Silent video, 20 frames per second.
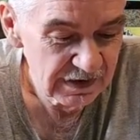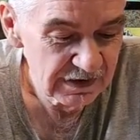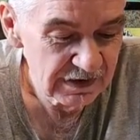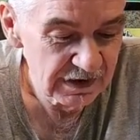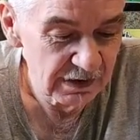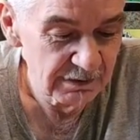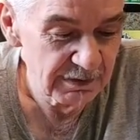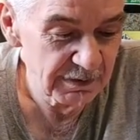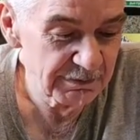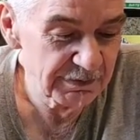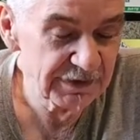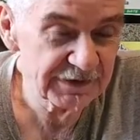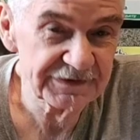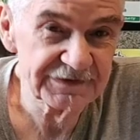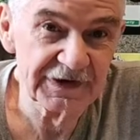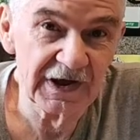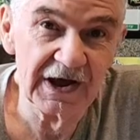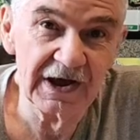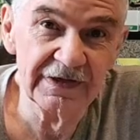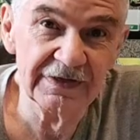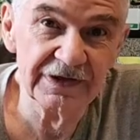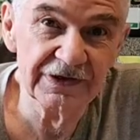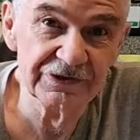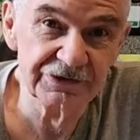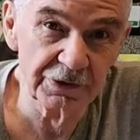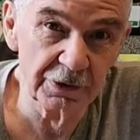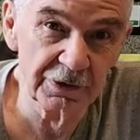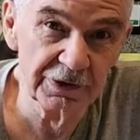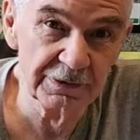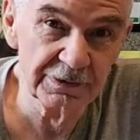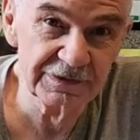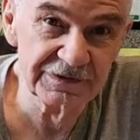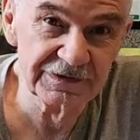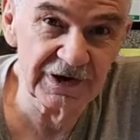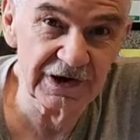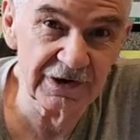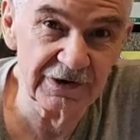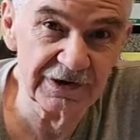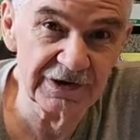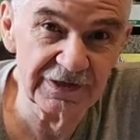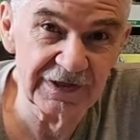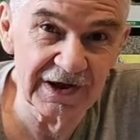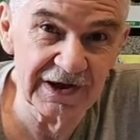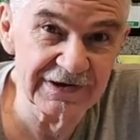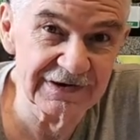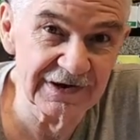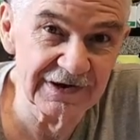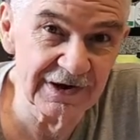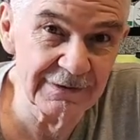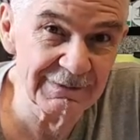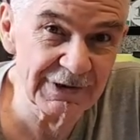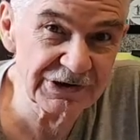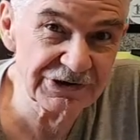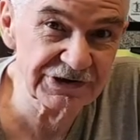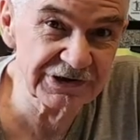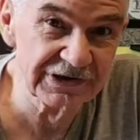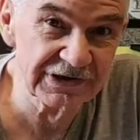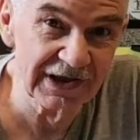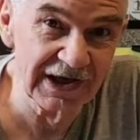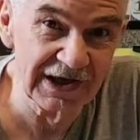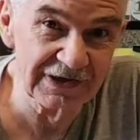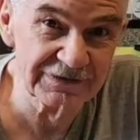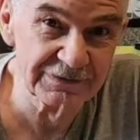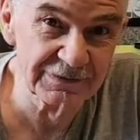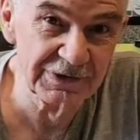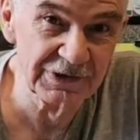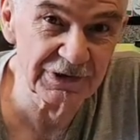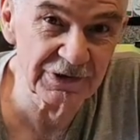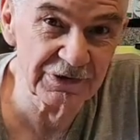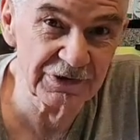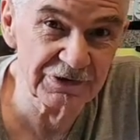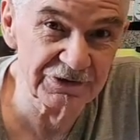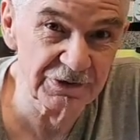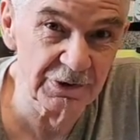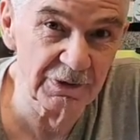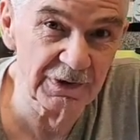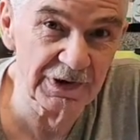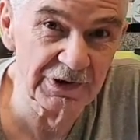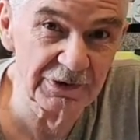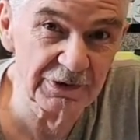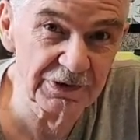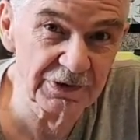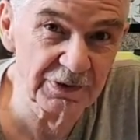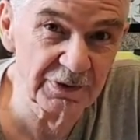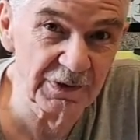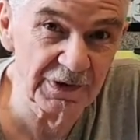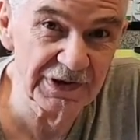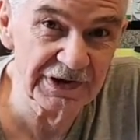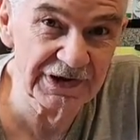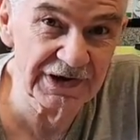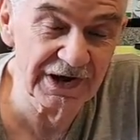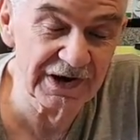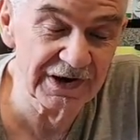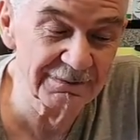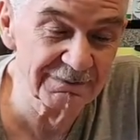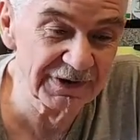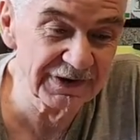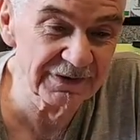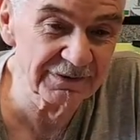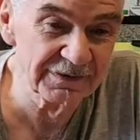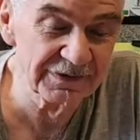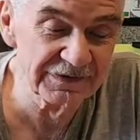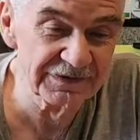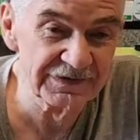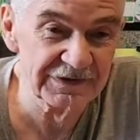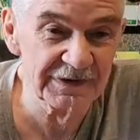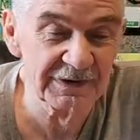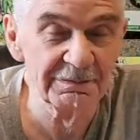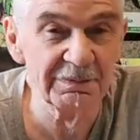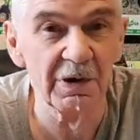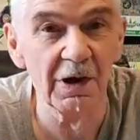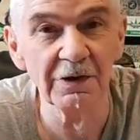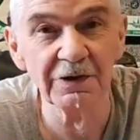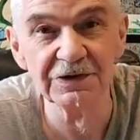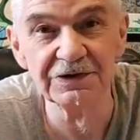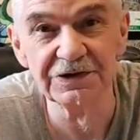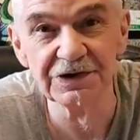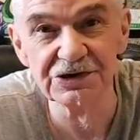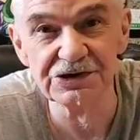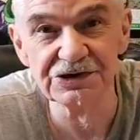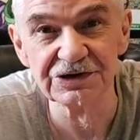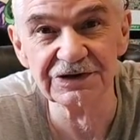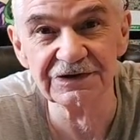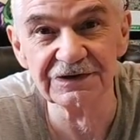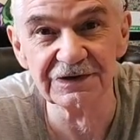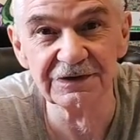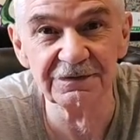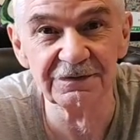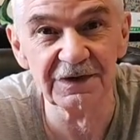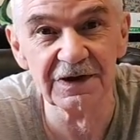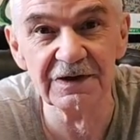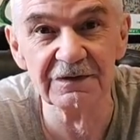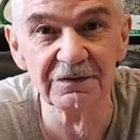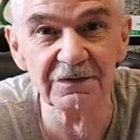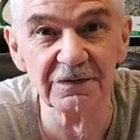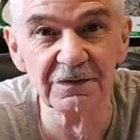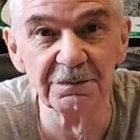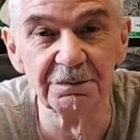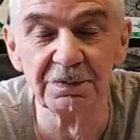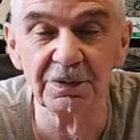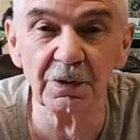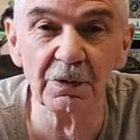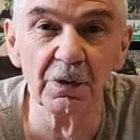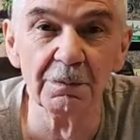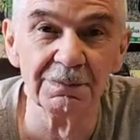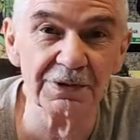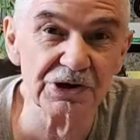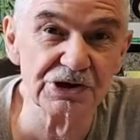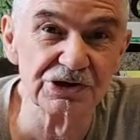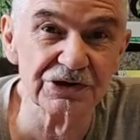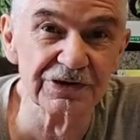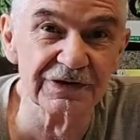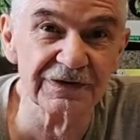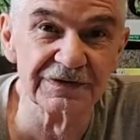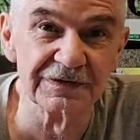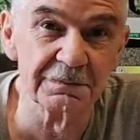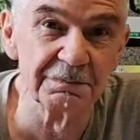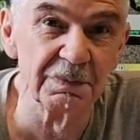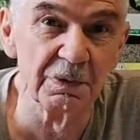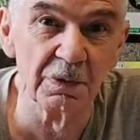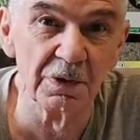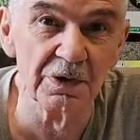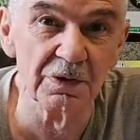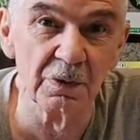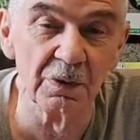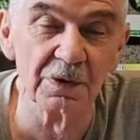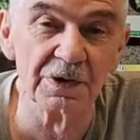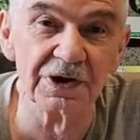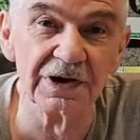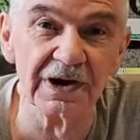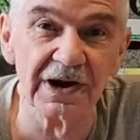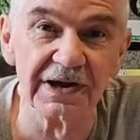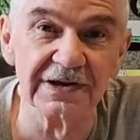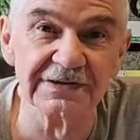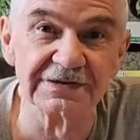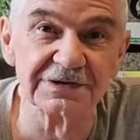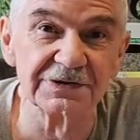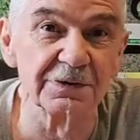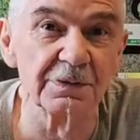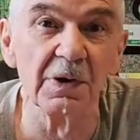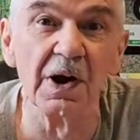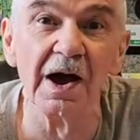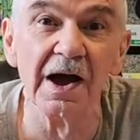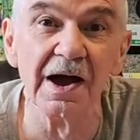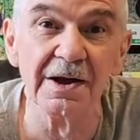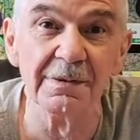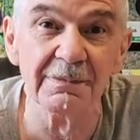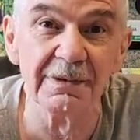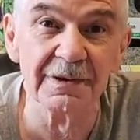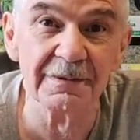I remember the sign that Jody was carrying that day. I mentioned it last week on the show and I couldn't quite get it, but it was politicians in favor of prohibition support organized crime.